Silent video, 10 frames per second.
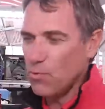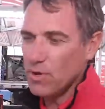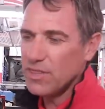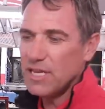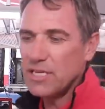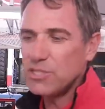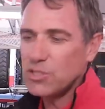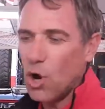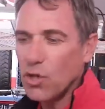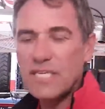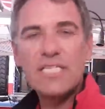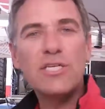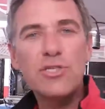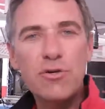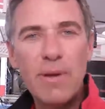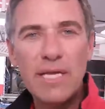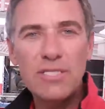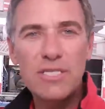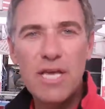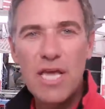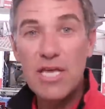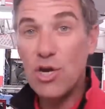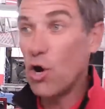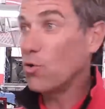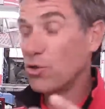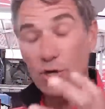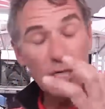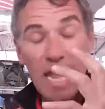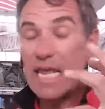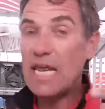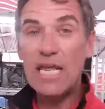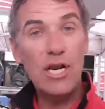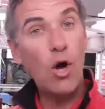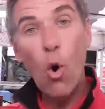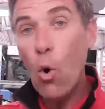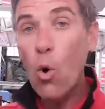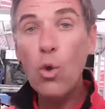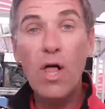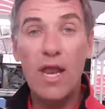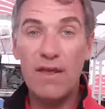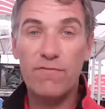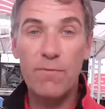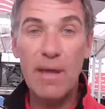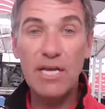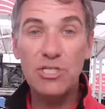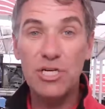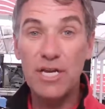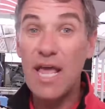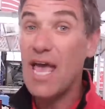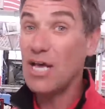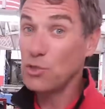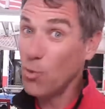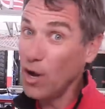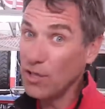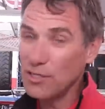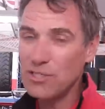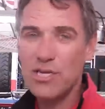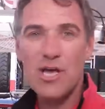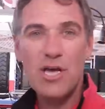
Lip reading: With all these instruments, you know, they're taking in a whole lot of information, as well as,